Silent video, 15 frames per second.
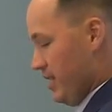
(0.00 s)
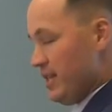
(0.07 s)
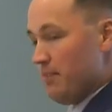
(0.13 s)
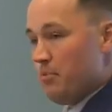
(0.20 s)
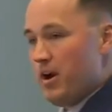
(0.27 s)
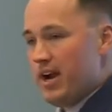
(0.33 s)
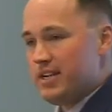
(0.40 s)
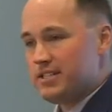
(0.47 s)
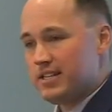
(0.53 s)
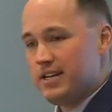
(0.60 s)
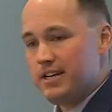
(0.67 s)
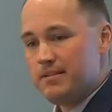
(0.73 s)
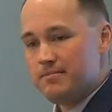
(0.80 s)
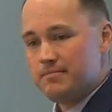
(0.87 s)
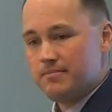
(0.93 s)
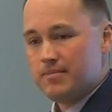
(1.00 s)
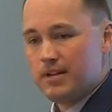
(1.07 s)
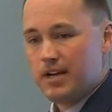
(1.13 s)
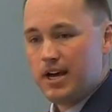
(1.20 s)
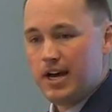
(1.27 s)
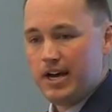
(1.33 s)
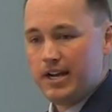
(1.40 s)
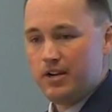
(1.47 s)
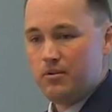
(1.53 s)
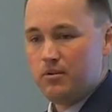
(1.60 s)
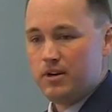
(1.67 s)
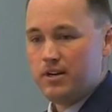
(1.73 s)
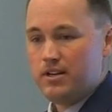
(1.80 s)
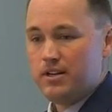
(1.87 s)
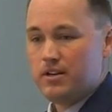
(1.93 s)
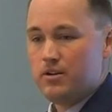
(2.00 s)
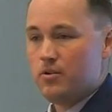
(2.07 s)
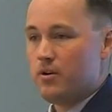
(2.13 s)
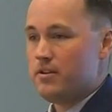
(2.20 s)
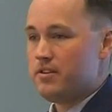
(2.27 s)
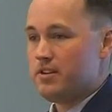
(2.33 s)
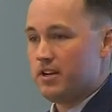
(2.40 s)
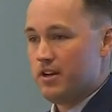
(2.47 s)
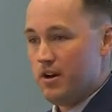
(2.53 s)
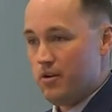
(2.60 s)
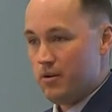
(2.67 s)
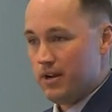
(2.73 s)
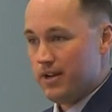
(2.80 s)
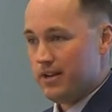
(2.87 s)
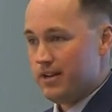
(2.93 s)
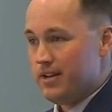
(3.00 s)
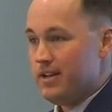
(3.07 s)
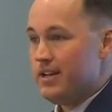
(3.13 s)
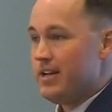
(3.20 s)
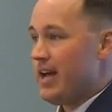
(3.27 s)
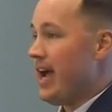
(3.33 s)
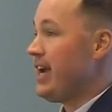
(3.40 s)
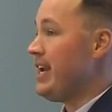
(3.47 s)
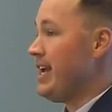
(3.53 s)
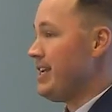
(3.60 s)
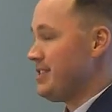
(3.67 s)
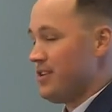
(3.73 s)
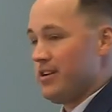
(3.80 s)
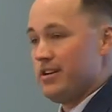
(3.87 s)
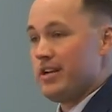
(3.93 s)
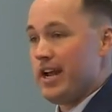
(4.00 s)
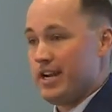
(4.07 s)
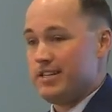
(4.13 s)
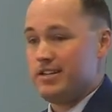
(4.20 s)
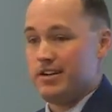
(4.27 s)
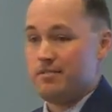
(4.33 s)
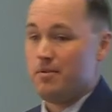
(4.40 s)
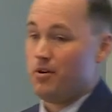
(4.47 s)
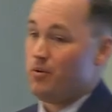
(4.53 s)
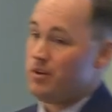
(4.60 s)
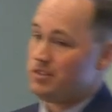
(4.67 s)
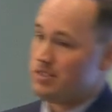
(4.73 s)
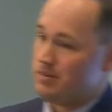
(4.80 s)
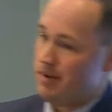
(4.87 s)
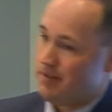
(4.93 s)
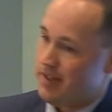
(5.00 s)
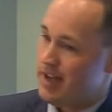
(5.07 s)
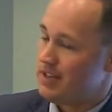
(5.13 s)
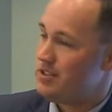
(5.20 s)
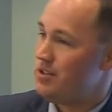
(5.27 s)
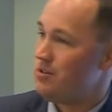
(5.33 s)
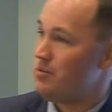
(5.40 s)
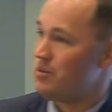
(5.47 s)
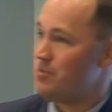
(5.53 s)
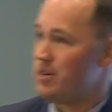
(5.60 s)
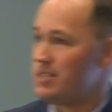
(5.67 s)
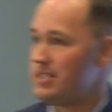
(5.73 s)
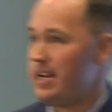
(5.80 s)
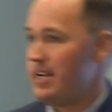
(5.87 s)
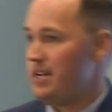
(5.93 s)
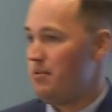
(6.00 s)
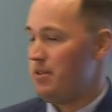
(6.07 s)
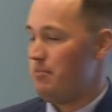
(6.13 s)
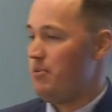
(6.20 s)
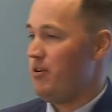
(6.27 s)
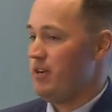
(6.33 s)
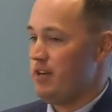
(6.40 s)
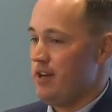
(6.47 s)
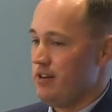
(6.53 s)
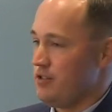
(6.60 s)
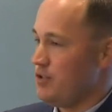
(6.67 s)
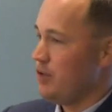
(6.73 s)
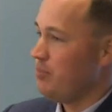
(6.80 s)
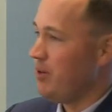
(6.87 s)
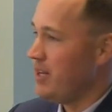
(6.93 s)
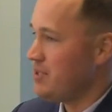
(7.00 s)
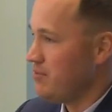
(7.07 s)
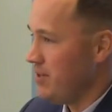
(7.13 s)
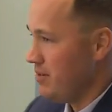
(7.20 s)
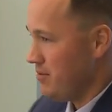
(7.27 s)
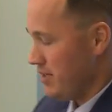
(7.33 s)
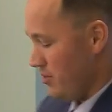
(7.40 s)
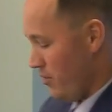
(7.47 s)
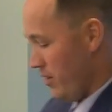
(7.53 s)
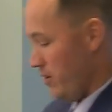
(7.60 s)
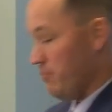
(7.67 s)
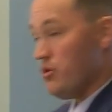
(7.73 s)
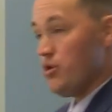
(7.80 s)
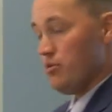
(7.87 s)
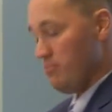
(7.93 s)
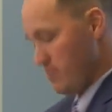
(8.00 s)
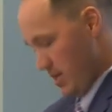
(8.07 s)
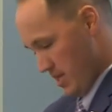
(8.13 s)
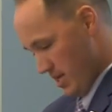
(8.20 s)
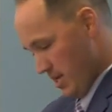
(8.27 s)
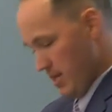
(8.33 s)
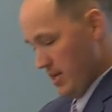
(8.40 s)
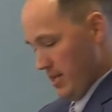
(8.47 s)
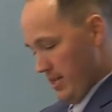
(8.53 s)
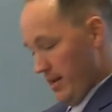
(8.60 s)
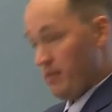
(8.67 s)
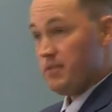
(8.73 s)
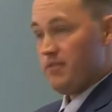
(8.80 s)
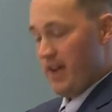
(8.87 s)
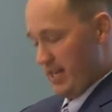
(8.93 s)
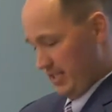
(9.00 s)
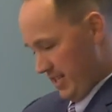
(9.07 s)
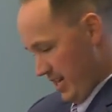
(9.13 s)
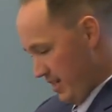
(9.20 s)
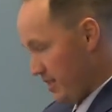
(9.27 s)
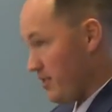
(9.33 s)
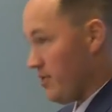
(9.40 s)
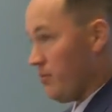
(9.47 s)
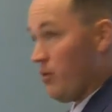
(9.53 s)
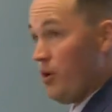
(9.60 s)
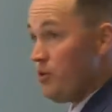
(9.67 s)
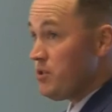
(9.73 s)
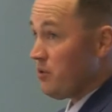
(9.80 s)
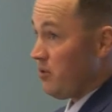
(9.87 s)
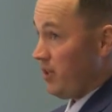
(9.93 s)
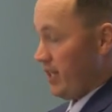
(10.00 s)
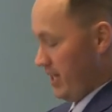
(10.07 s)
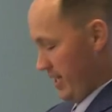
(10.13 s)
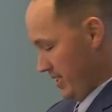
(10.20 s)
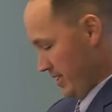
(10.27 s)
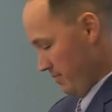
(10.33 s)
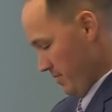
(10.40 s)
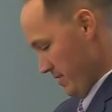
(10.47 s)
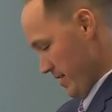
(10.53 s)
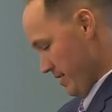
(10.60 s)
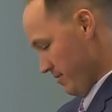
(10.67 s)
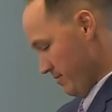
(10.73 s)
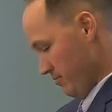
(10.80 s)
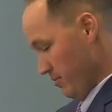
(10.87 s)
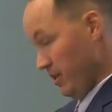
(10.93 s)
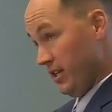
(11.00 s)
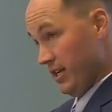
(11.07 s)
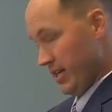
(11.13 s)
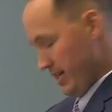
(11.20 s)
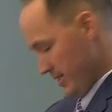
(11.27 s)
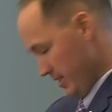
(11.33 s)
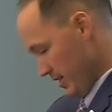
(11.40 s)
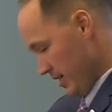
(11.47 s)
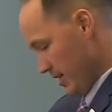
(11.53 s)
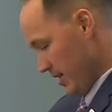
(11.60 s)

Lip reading: Nebraska, Iowa, North Dakota. I can tell you about questions about that too, with what a state did with $1 billion surplus when it was an oil boom. That was fascinating. The roads are really nice up there now, really nice.